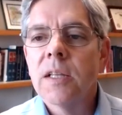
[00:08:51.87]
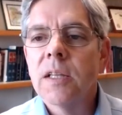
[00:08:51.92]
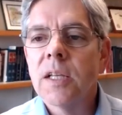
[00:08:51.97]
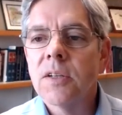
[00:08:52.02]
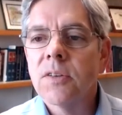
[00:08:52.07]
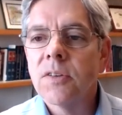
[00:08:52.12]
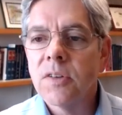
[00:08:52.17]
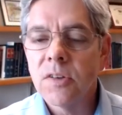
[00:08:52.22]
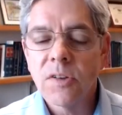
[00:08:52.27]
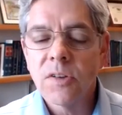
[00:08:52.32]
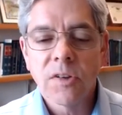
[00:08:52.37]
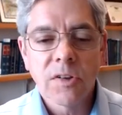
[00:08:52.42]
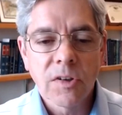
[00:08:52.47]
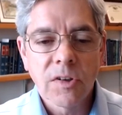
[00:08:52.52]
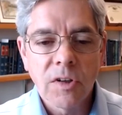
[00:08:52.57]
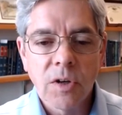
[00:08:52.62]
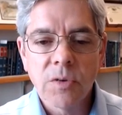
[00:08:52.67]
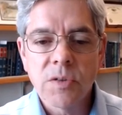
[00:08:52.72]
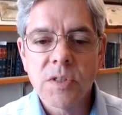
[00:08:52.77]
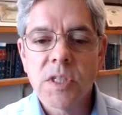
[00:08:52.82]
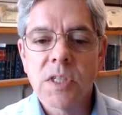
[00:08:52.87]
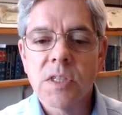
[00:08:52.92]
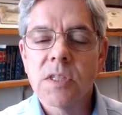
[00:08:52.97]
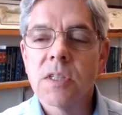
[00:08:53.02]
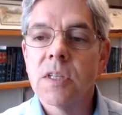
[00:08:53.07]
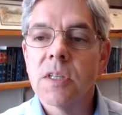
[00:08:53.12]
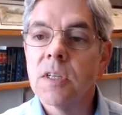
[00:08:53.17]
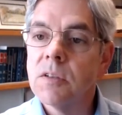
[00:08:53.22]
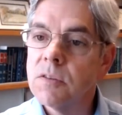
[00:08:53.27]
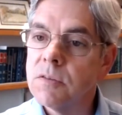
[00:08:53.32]
that just shows
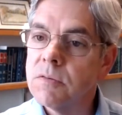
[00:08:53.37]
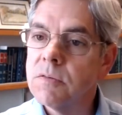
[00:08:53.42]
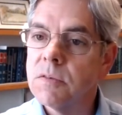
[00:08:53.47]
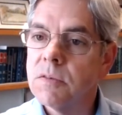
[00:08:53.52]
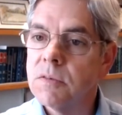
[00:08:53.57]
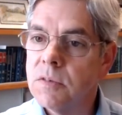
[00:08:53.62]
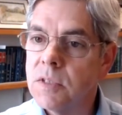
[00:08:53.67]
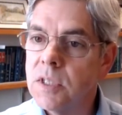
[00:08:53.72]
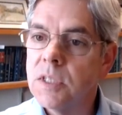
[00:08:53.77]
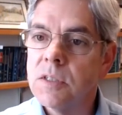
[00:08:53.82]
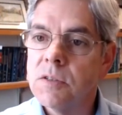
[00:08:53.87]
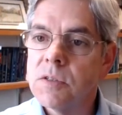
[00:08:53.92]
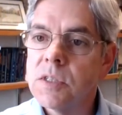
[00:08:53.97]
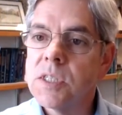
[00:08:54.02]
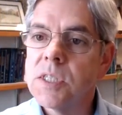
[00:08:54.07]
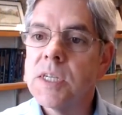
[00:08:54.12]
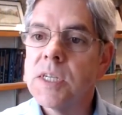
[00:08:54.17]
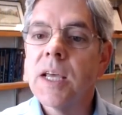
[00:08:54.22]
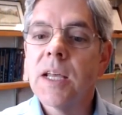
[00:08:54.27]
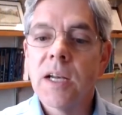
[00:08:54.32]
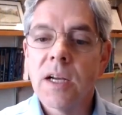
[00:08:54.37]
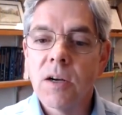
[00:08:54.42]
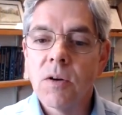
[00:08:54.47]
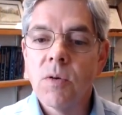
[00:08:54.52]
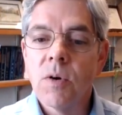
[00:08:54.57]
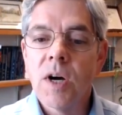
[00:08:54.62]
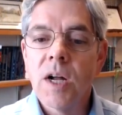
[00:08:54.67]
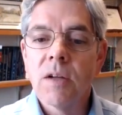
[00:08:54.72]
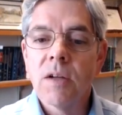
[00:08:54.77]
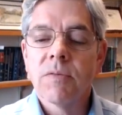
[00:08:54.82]
us that you stayed in
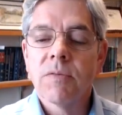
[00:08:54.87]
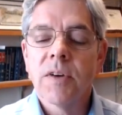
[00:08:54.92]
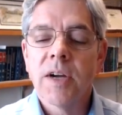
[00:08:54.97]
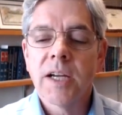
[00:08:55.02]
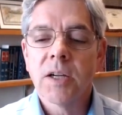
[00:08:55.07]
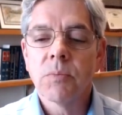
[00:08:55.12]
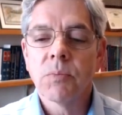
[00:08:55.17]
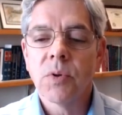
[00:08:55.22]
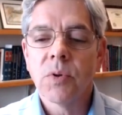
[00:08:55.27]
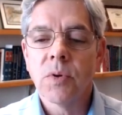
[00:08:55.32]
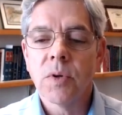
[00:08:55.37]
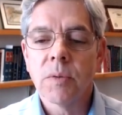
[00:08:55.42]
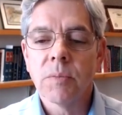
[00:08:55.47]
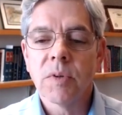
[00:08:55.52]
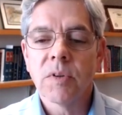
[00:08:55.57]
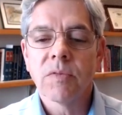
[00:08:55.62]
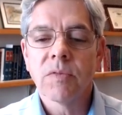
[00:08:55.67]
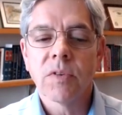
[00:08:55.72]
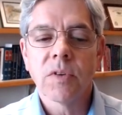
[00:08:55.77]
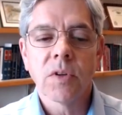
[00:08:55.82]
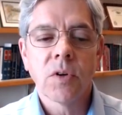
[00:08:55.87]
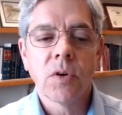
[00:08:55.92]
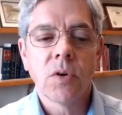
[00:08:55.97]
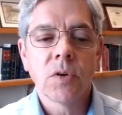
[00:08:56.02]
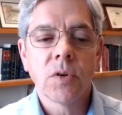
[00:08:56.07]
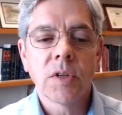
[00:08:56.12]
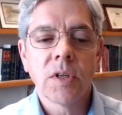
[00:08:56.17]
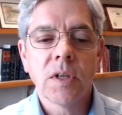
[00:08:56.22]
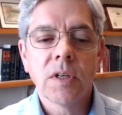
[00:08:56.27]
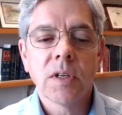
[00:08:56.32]
qualifying employment for the
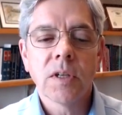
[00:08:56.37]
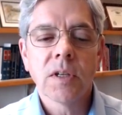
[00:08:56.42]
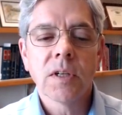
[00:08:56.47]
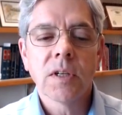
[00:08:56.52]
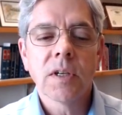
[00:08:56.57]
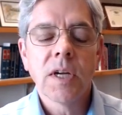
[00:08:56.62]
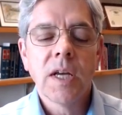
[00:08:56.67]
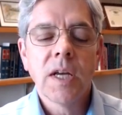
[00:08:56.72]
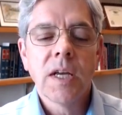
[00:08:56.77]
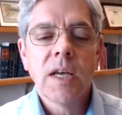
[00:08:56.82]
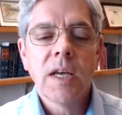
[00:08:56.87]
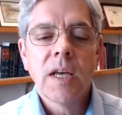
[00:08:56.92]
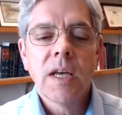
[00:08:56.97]
whole year,